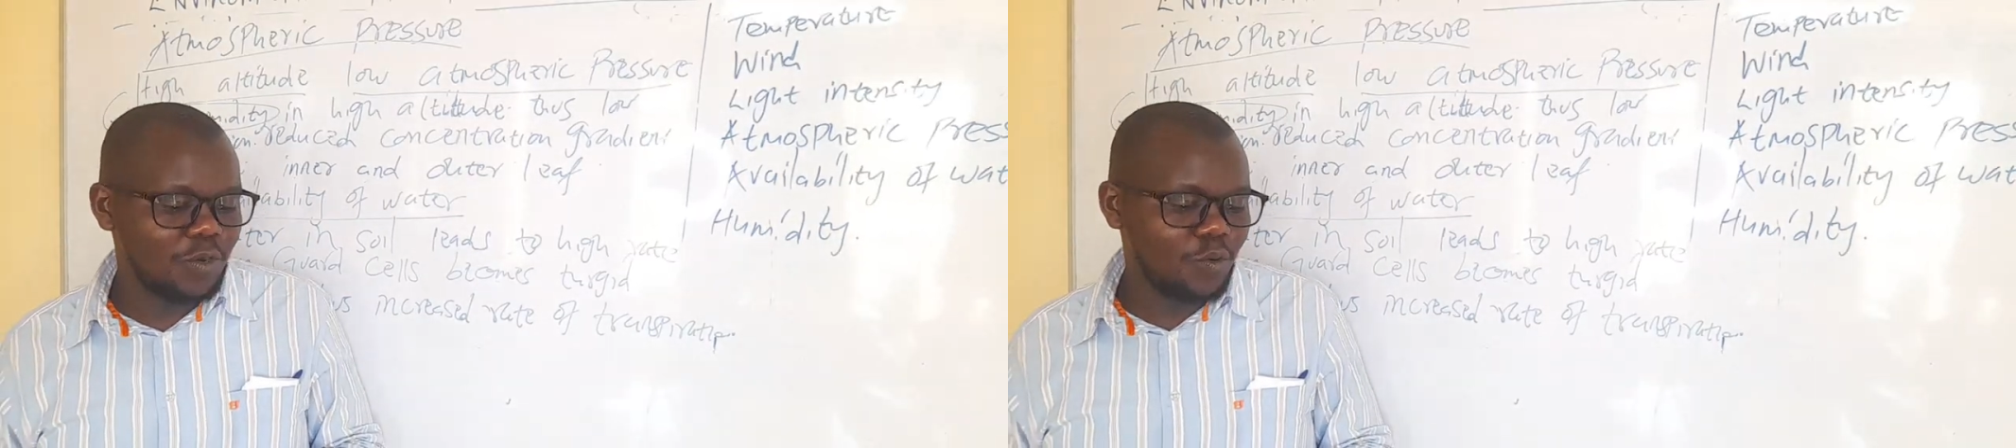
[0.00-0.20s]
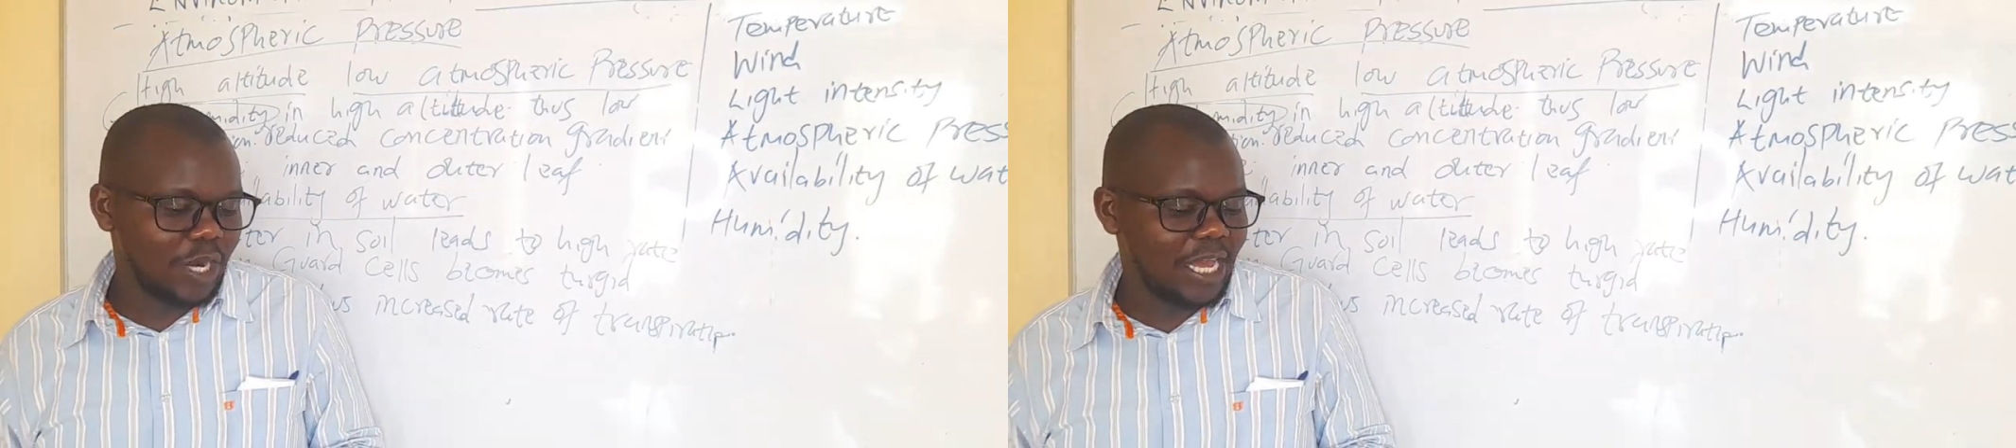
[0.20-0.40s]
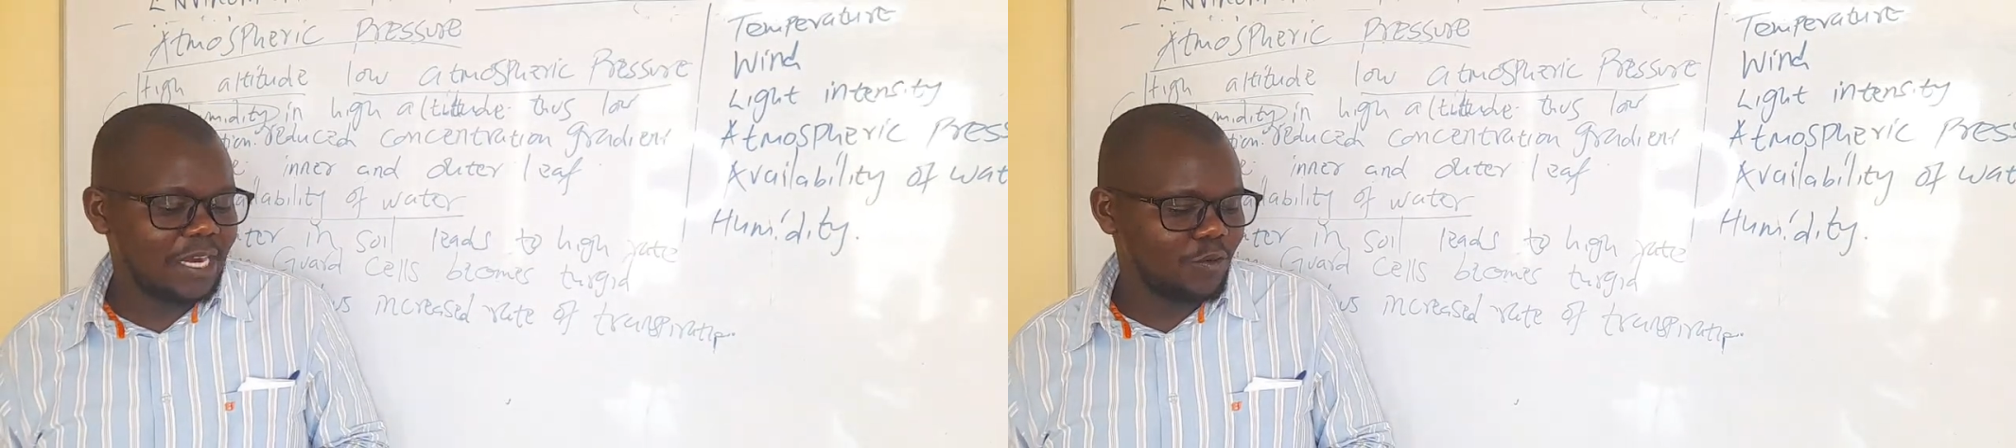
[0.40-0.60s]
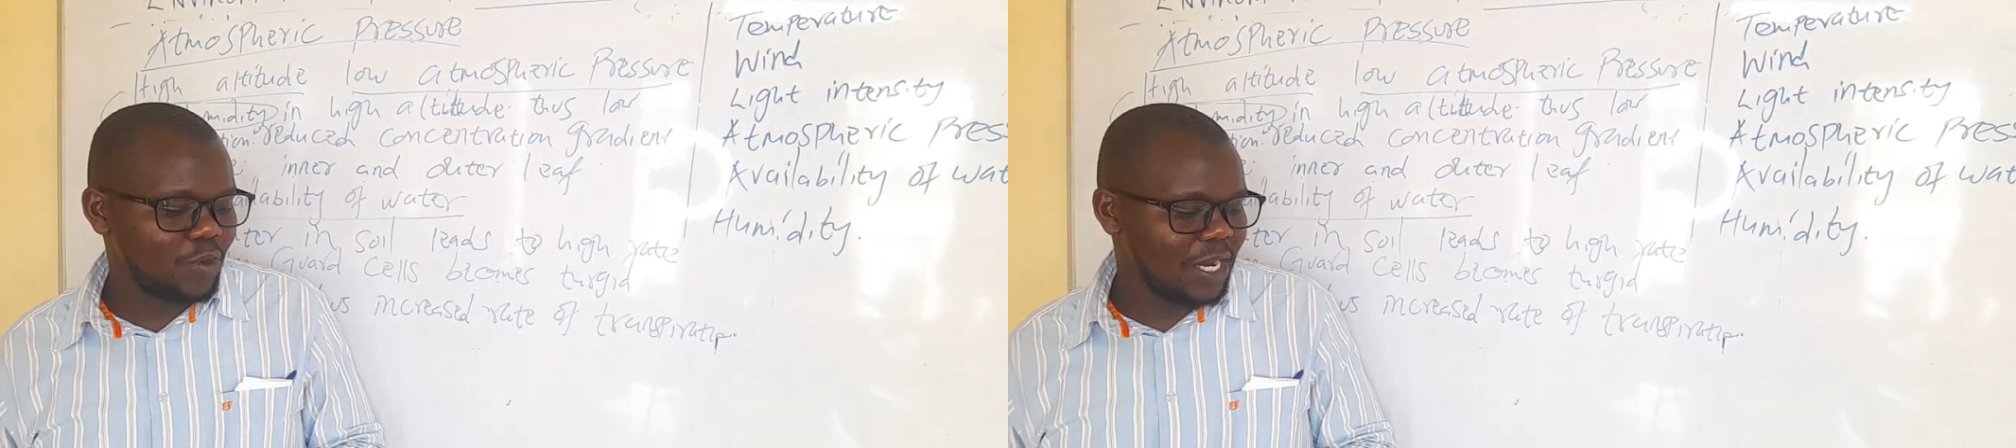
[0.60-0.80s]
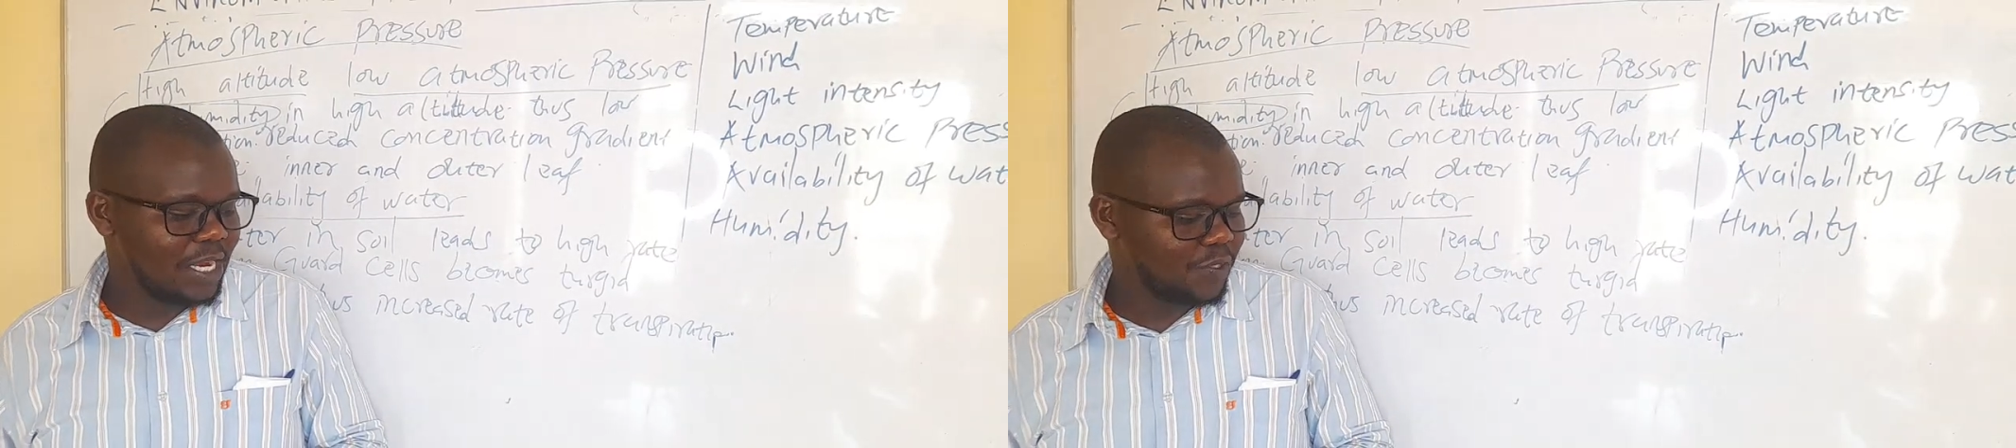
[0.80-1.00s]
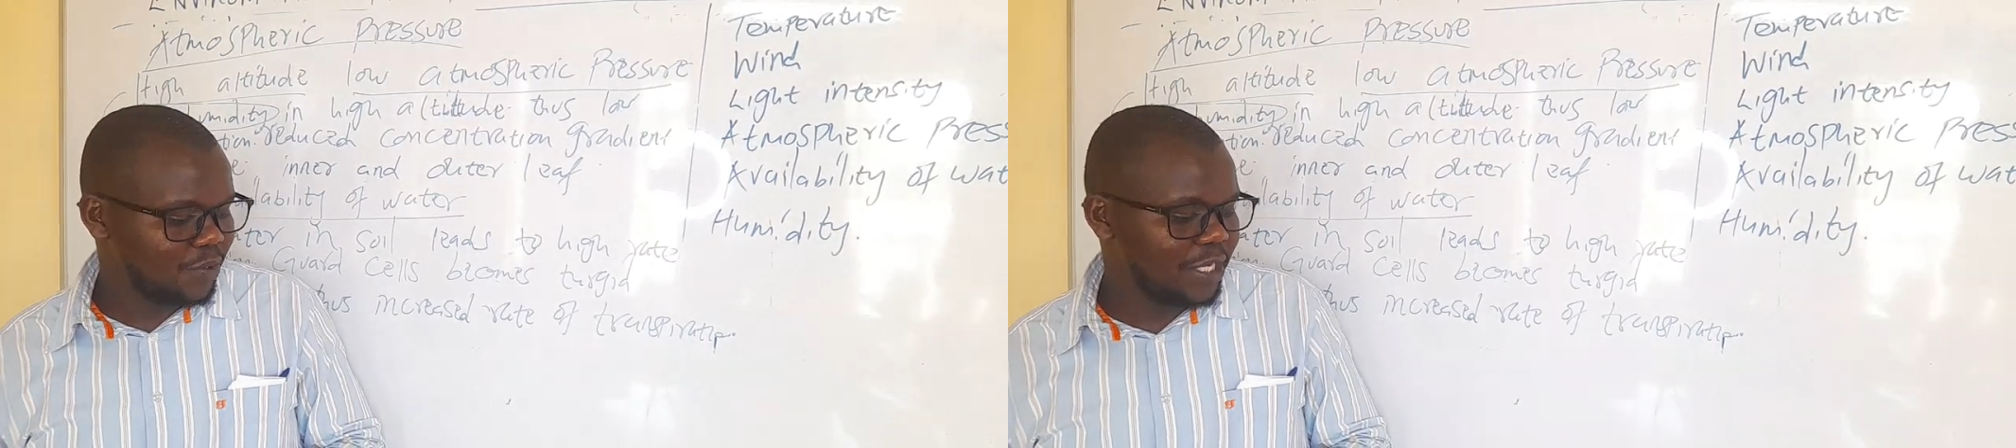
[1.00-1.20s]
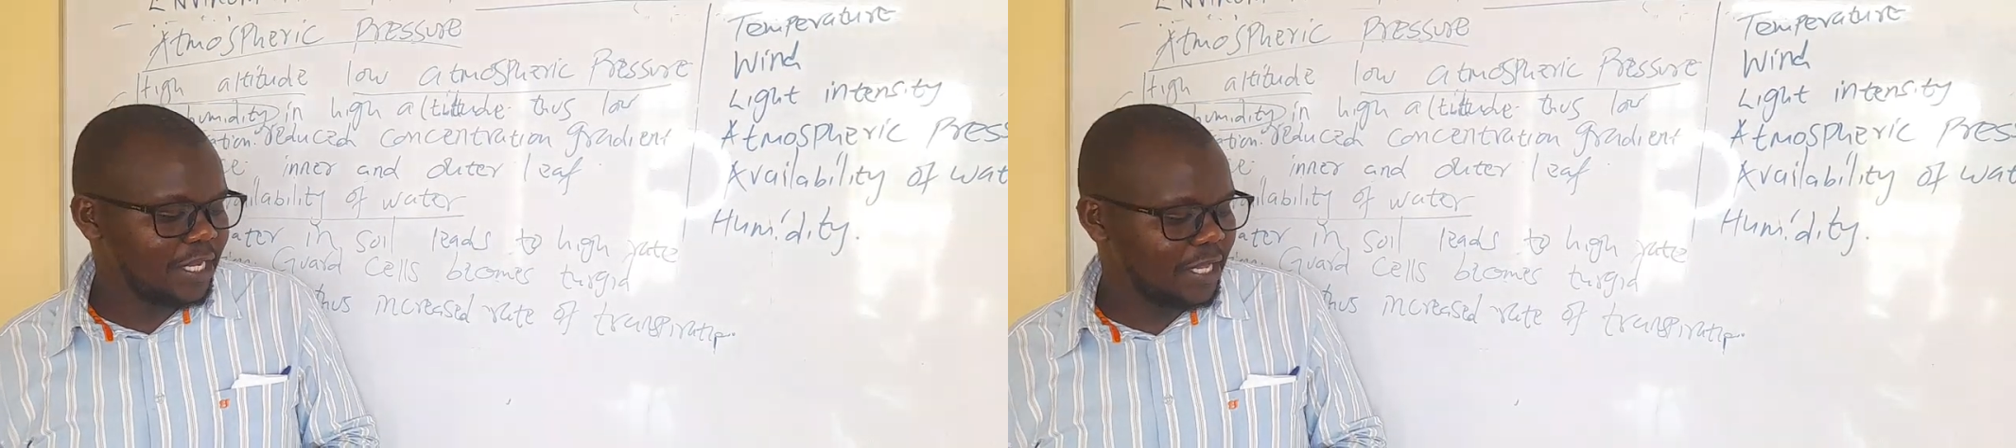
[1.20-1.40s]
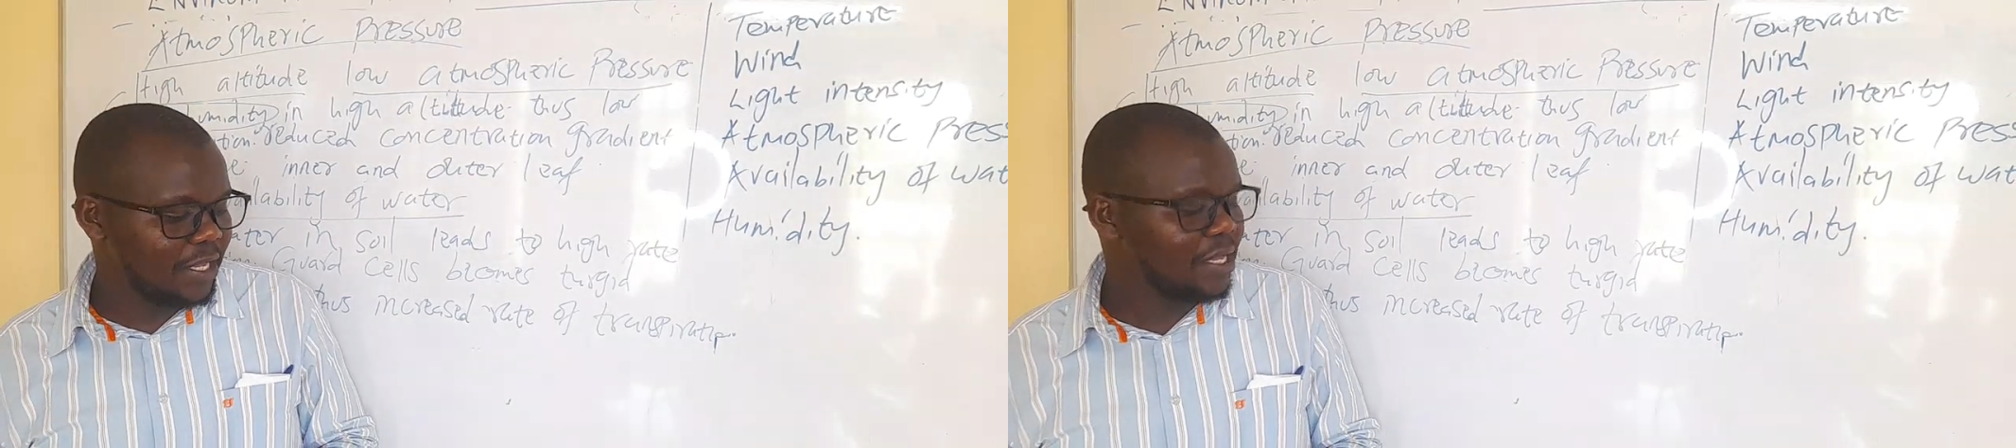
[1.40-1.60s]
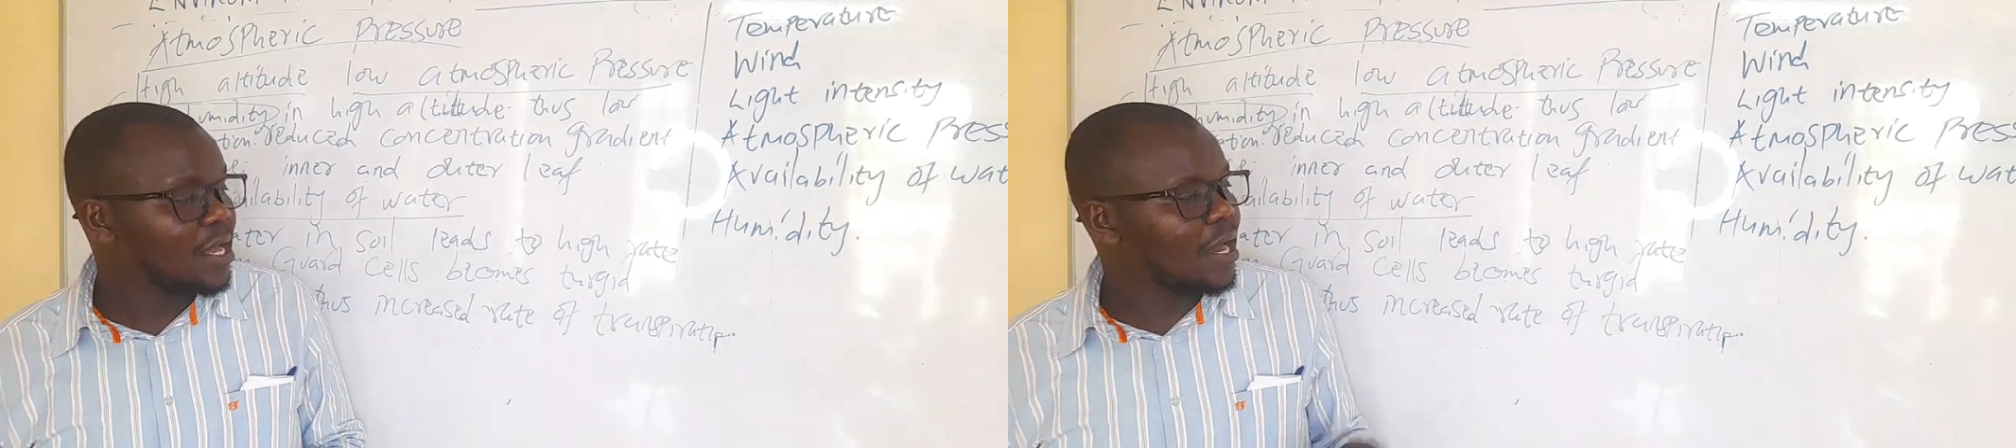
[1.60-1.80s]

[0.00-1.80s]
we learn today